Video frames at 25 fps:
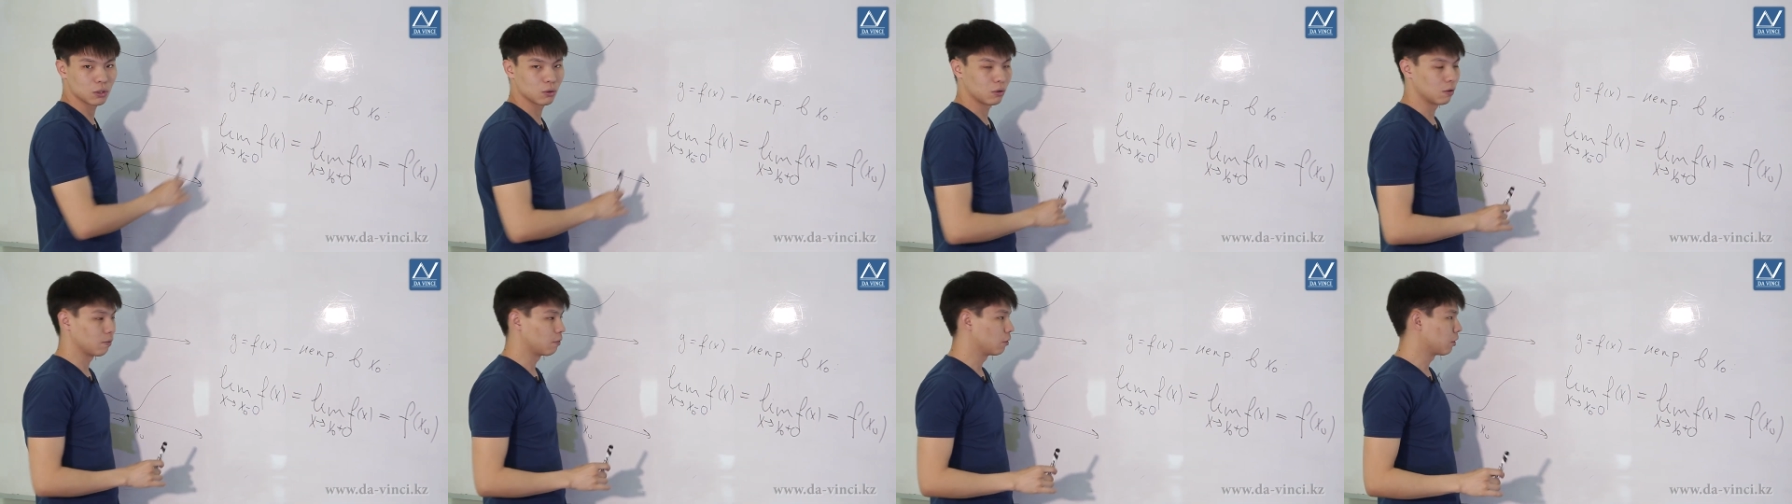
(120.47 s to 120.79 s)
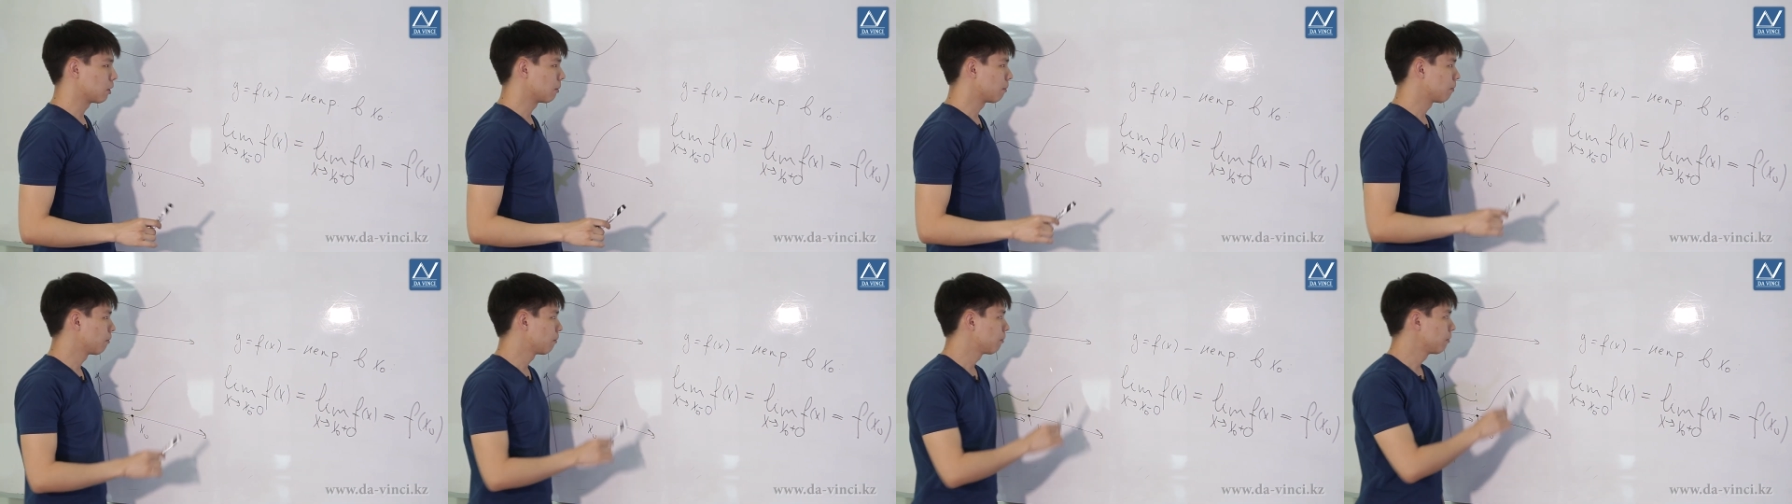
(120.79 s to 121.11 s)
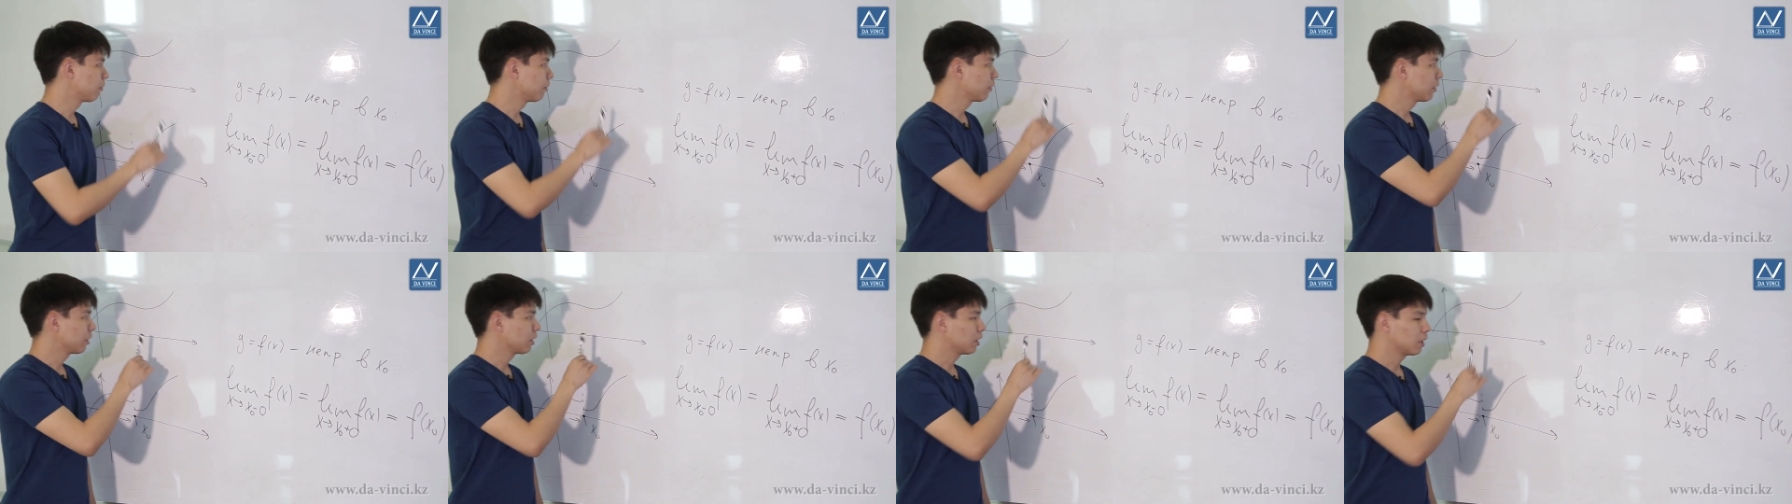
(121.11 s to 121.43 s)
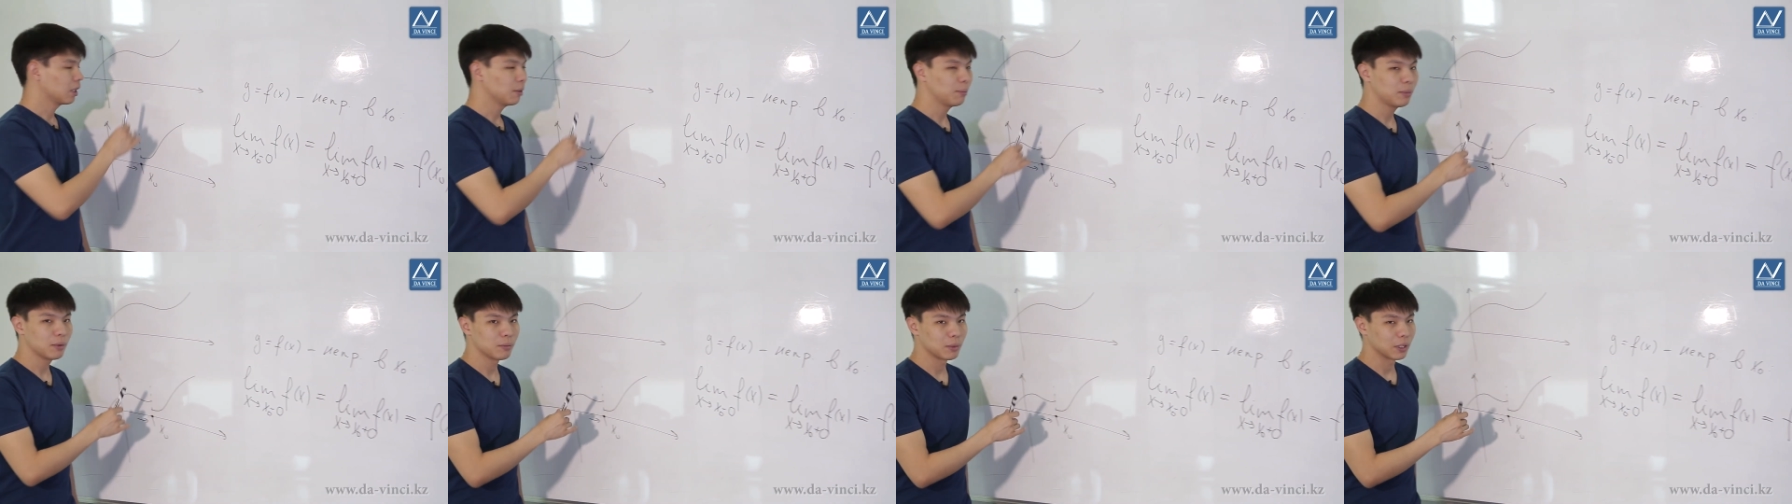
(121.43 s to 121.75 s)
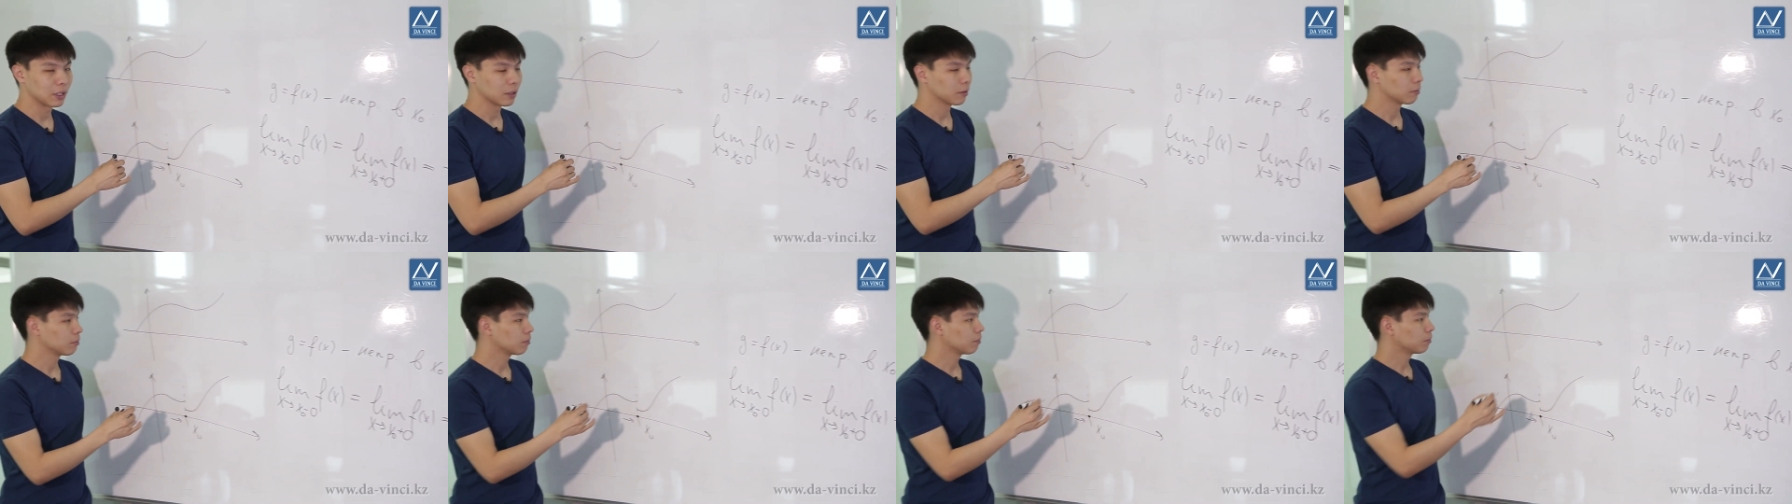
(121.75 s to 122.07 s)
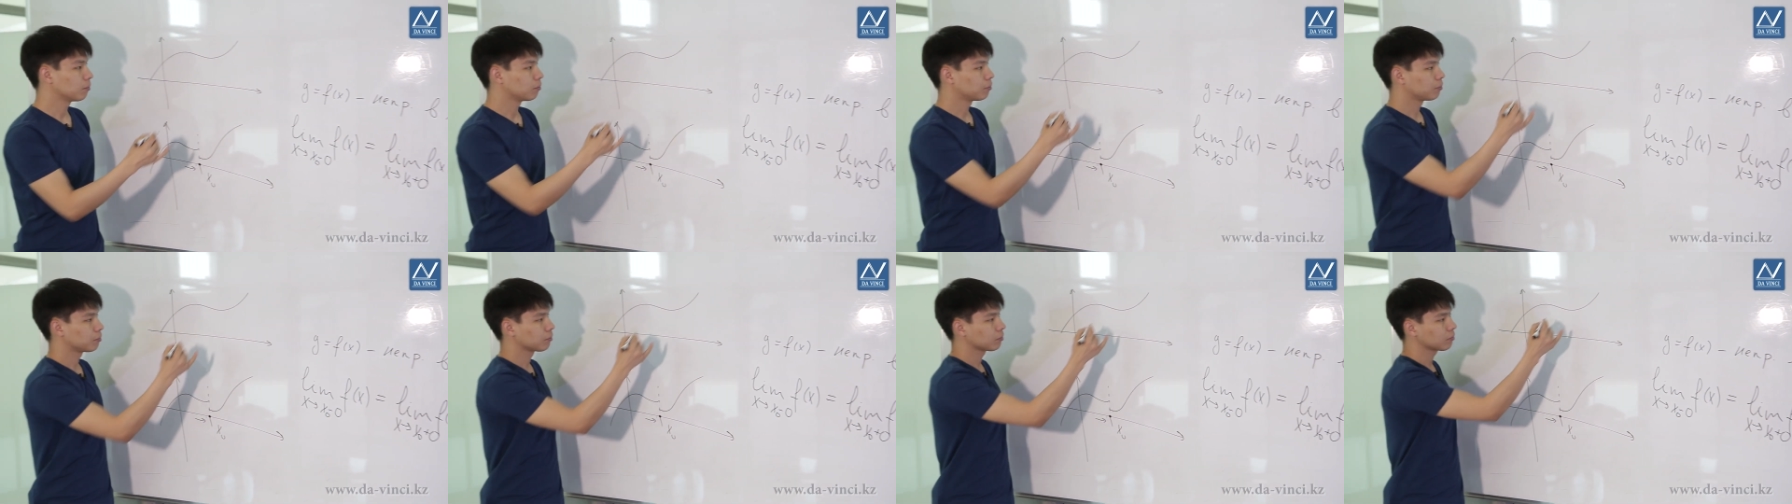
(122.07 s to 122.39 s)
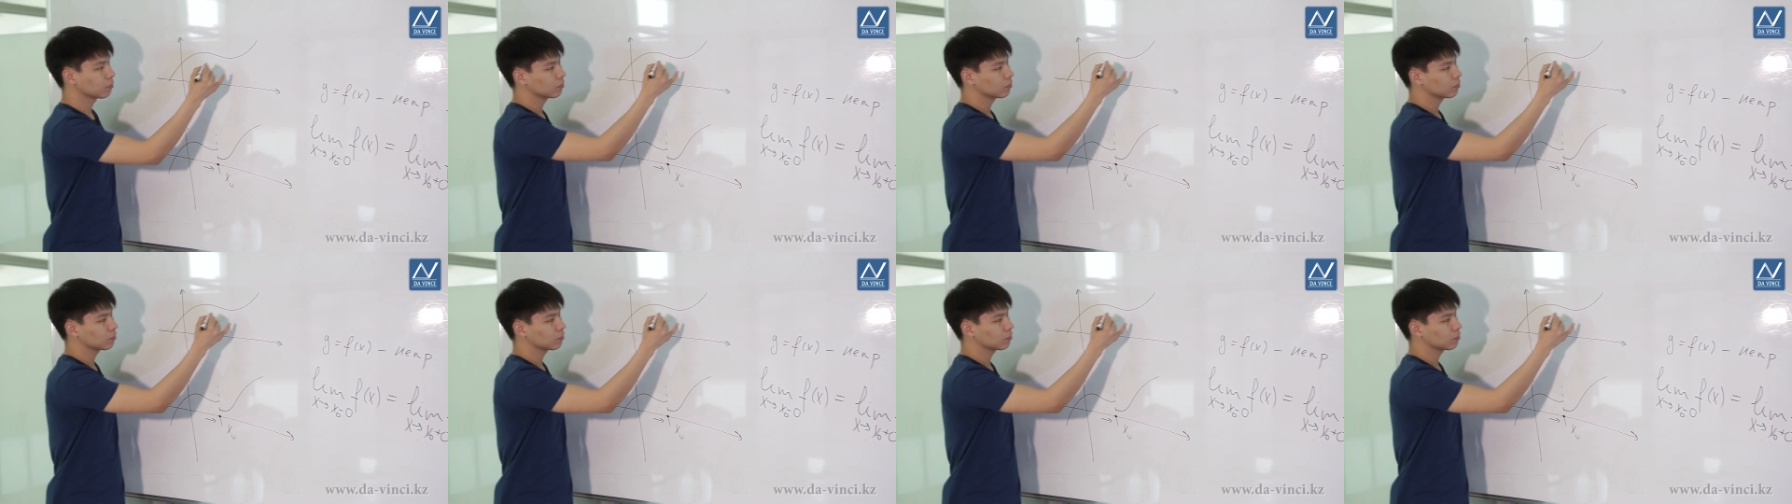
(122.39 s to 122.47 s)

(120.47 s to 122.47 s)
x0. For example,